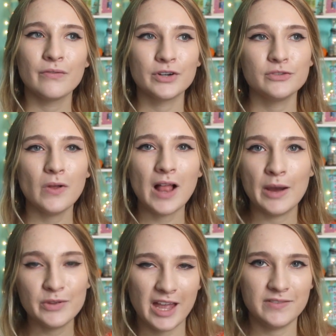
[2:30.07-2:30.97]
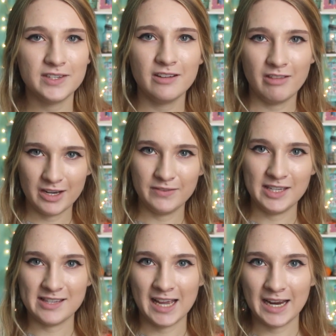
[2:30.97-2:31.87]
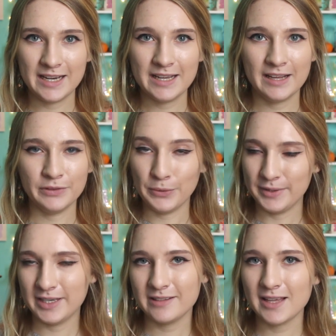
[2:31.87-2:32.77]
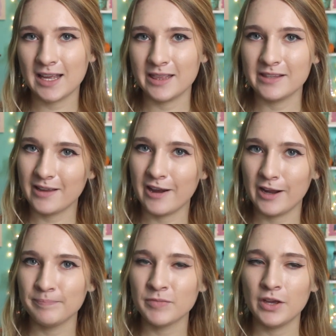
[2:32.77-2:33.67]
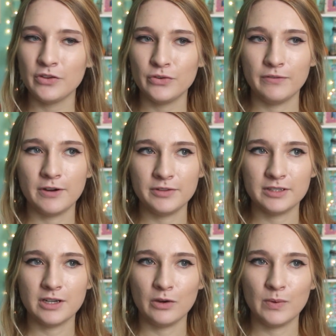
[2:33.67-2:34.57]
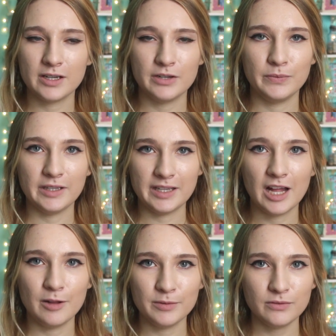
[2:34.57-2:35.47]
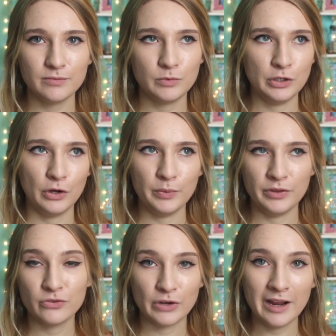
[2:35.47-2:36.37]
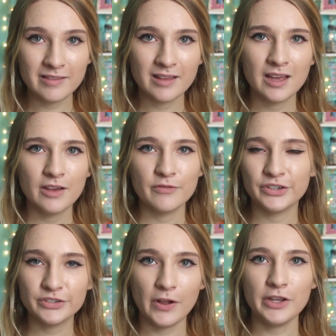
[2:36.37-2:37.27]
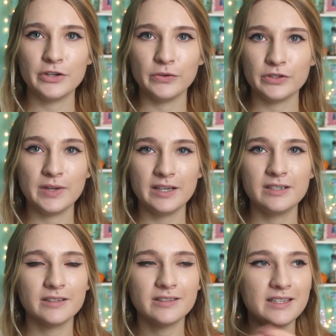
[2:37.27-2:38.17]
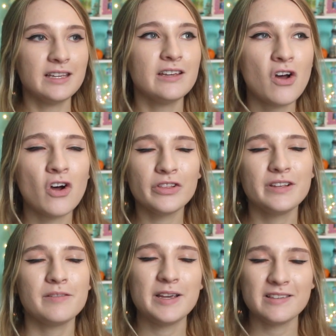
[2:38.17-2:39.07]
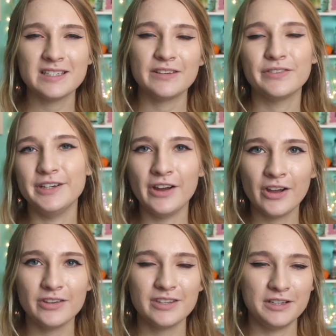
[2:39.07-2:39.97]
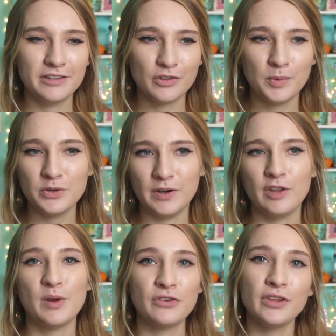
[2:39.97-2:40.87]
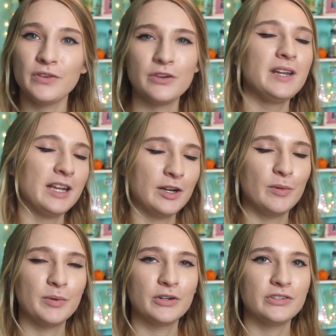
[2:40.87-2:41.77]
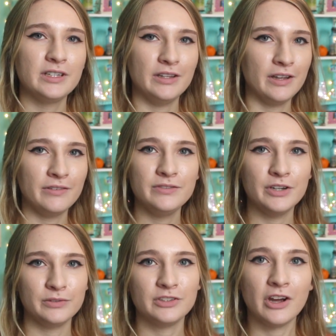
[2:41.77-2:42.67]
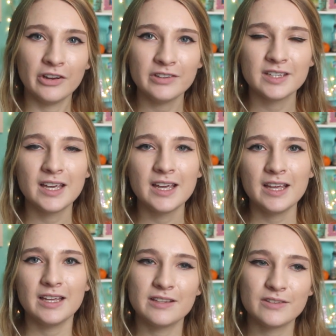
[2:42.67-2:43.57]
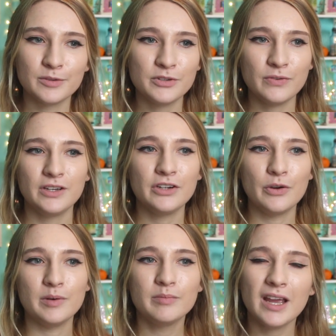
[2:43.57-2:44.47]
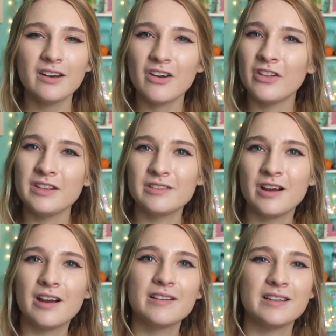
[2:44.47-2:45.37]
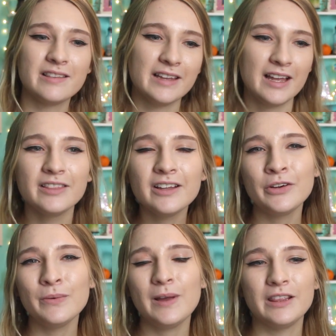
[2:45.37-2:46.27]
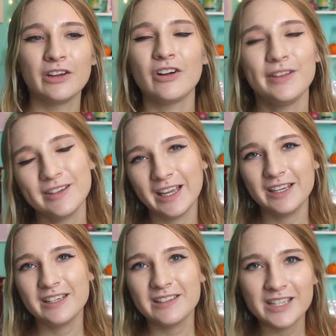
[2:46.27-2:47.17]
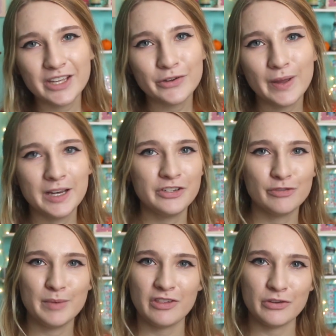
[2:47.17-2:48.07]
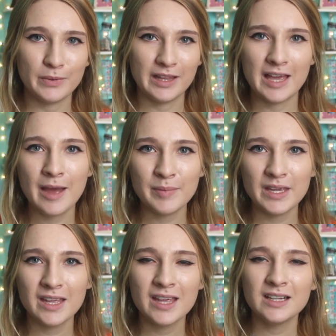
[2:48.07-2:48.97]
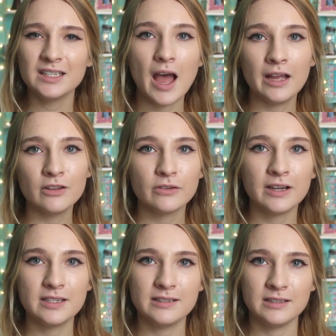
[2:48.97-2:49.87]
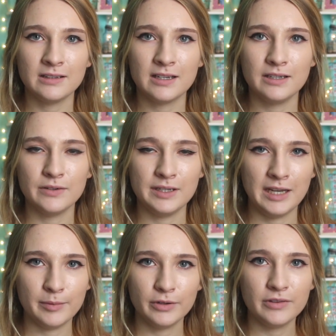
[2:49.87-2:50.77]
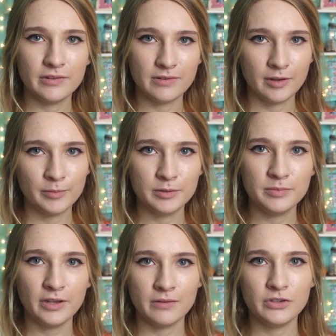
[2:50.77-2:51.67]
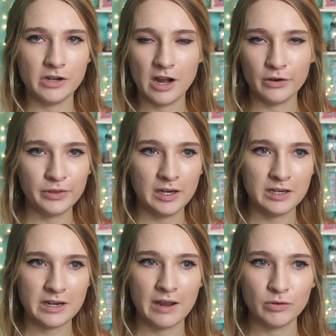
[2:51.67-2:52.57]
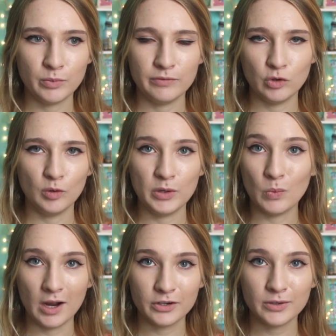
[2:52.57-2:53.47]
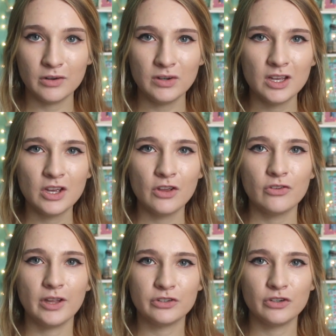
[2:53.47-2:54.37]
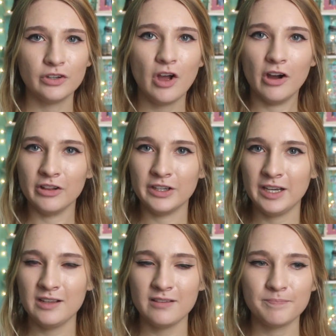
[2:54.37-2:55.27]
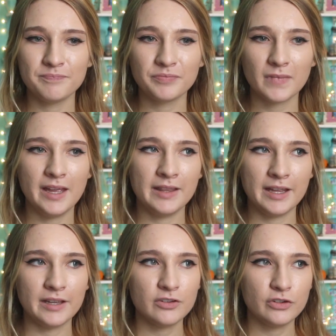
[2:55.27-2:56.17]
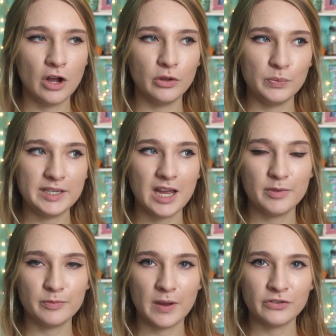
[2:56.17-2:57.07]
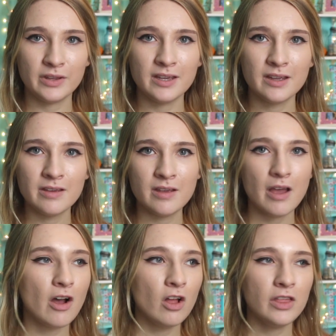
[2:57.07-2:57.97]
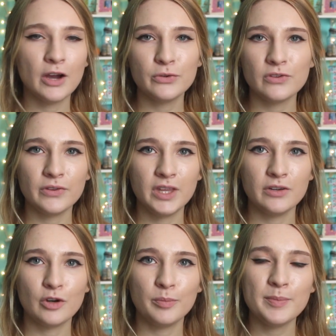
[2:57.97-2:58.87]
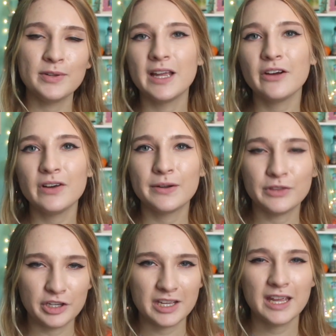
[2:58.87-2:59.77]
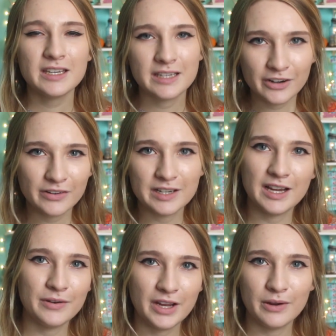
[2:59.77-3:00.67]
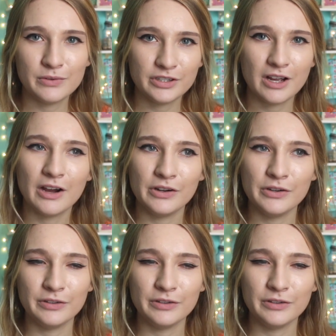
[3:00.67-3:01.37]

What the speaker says: First of all, I was having a lot of anxiety and loneliness at this time, so I found that dog walking really helped with stress. First of all, you get to see all these amazing different dogs, and it's so much fun, especially if you're an animal person and love, dogs. It's so much fun to go and pet all these dogs and say hello, and they're all excited to see you, and it just makes you really happy. I also got to see a lot of different neighborhoods and suburbs of Chicago that I never would have normally walked around. So like during the holidays, and like Halloween time especially, all the houses out there, people decorate out there. You can't decorate downtown Chicago,